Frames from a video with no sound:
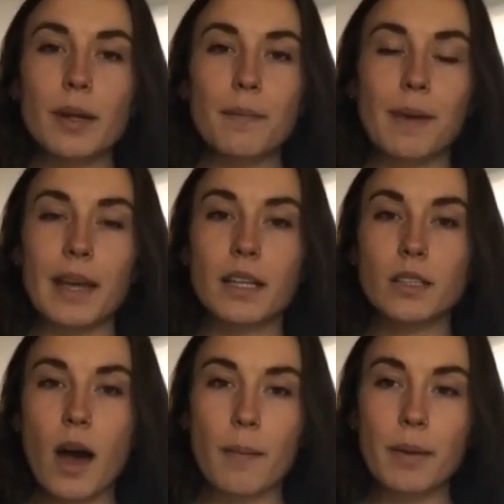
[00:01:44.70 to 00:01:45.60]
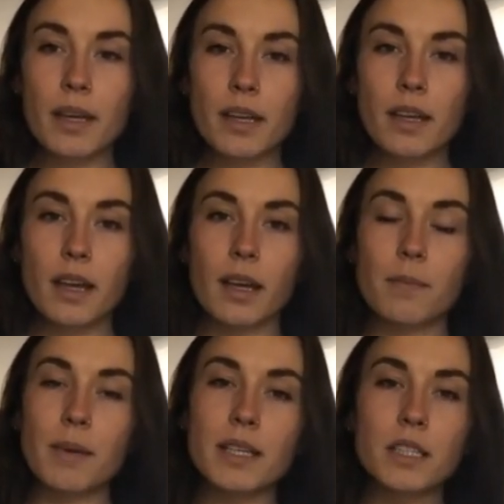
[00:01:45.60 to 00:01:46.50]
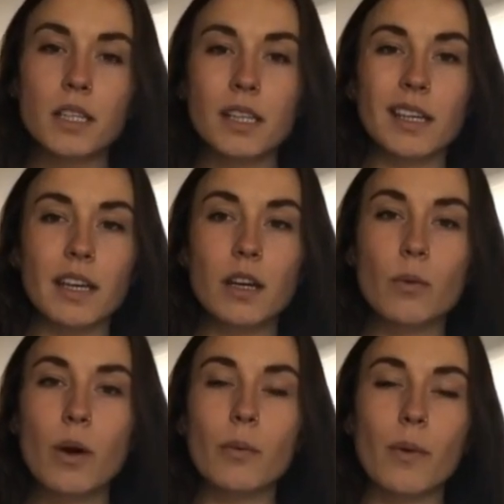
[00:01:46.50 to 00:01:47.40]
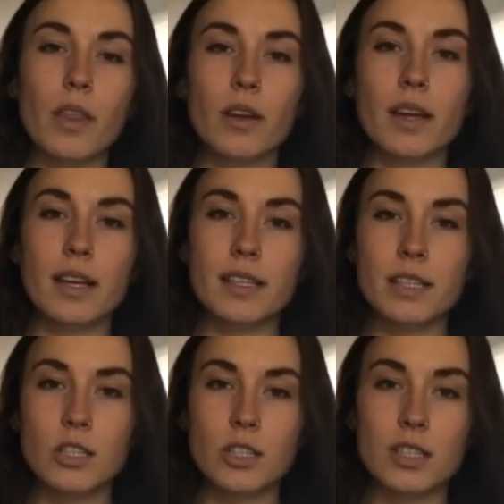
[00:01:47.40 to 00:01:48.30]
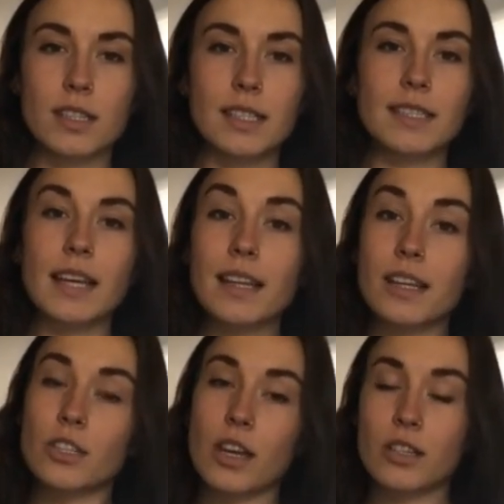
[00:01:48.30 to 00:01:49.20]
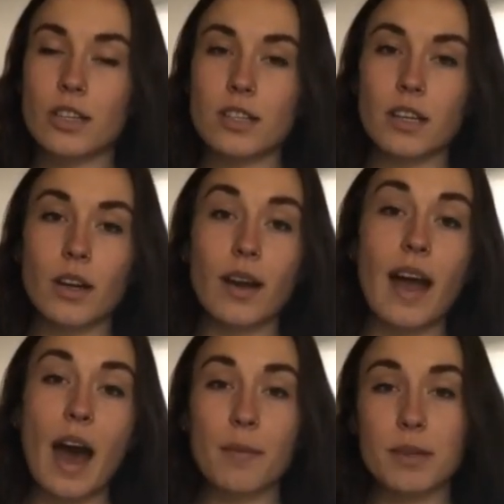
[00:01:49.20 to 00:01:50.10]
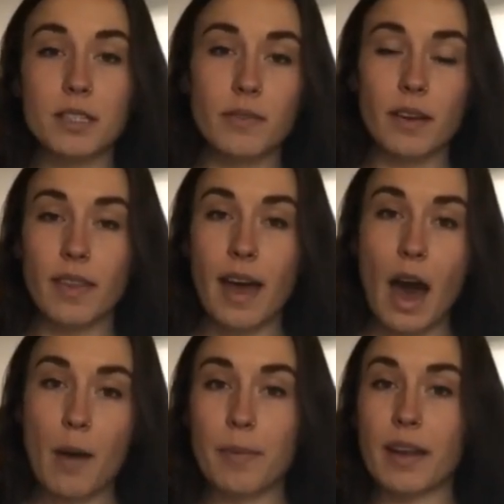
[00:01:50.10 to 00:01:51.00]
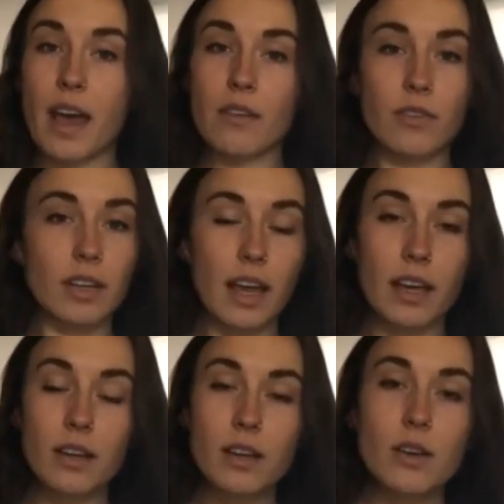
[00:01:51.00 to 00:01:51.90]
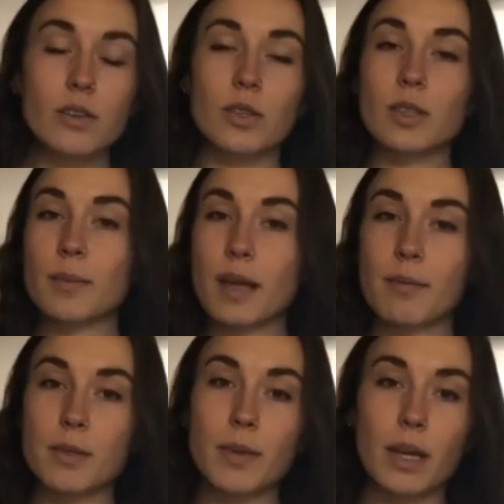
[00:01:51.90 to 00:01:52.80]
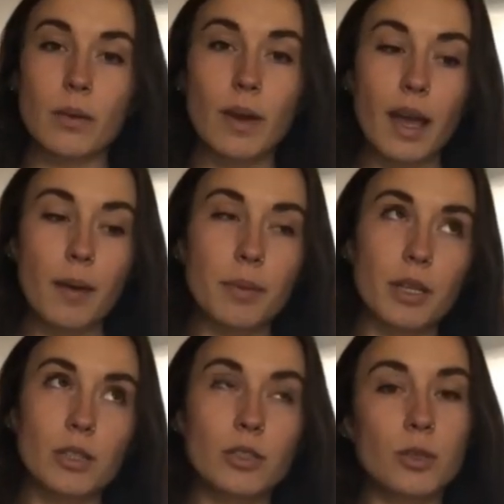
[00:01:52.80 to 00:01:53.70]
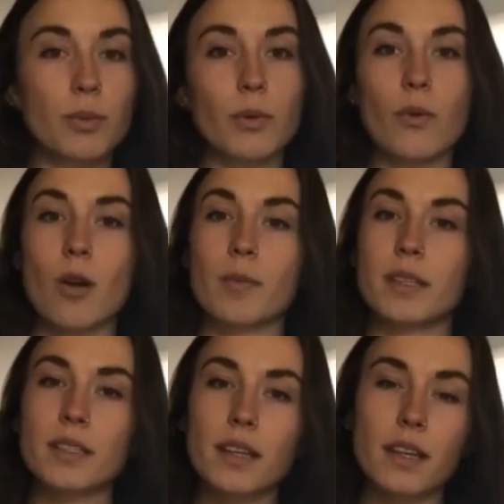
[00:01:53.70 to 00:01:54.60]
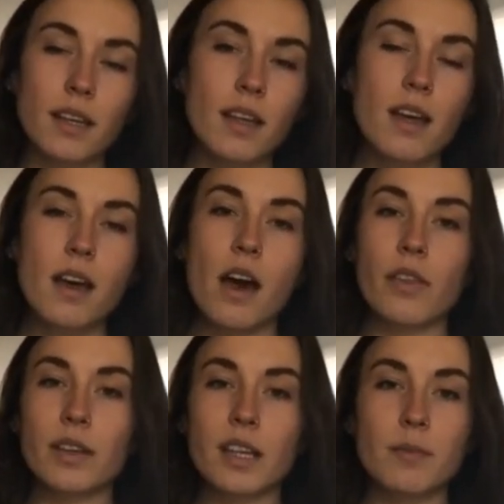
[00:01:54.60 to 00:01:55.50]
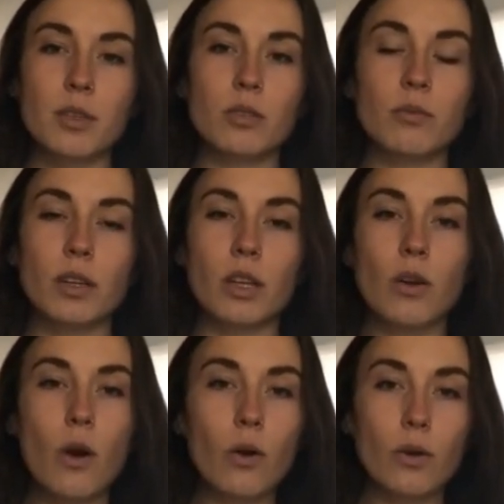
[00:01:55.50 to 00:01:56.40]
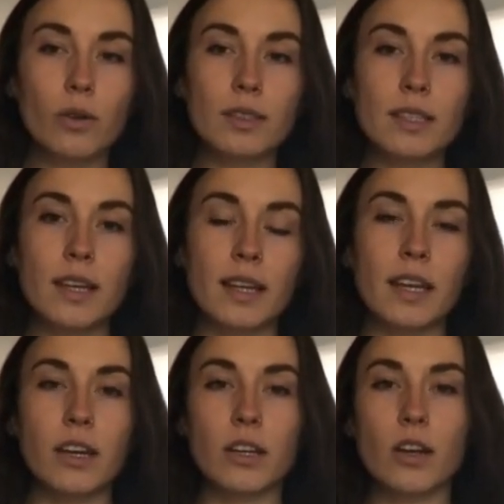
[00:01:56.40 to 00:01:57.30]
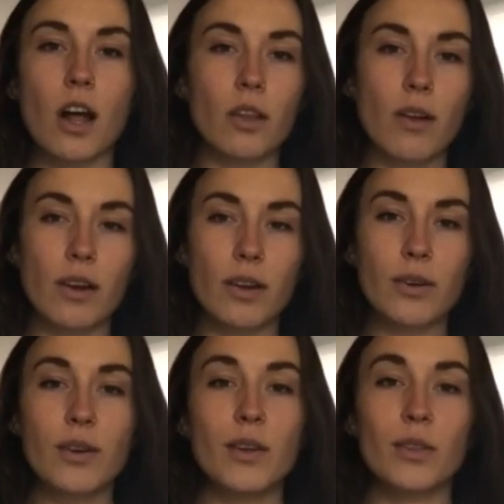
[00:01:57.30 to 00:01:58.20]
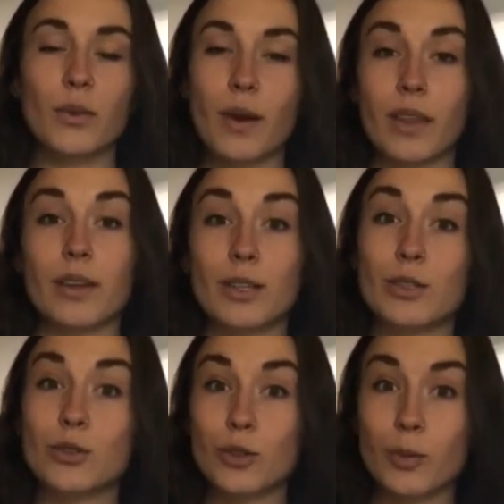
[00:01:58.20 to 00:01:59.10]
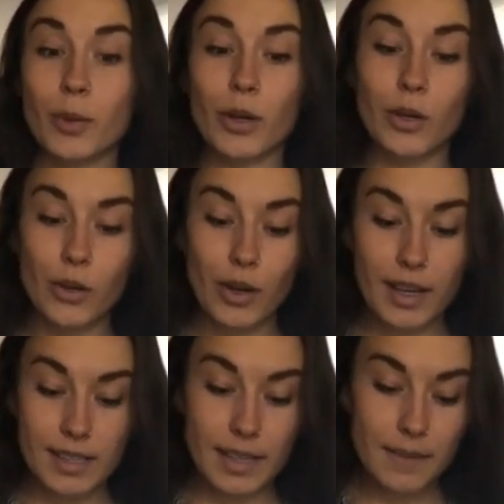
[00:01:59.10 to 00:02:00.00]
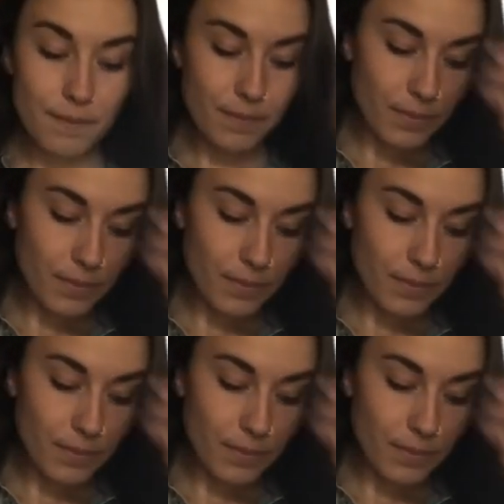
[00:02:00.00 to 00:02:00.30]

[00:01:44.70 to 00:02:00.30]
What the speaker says: big topic, and basically what weather is just the daily changes in our atmosphere that happen every day. So sometimes we can wake up and it's super warm and sunny, other times it's really cold, and here in Colorado the weather is super crazy.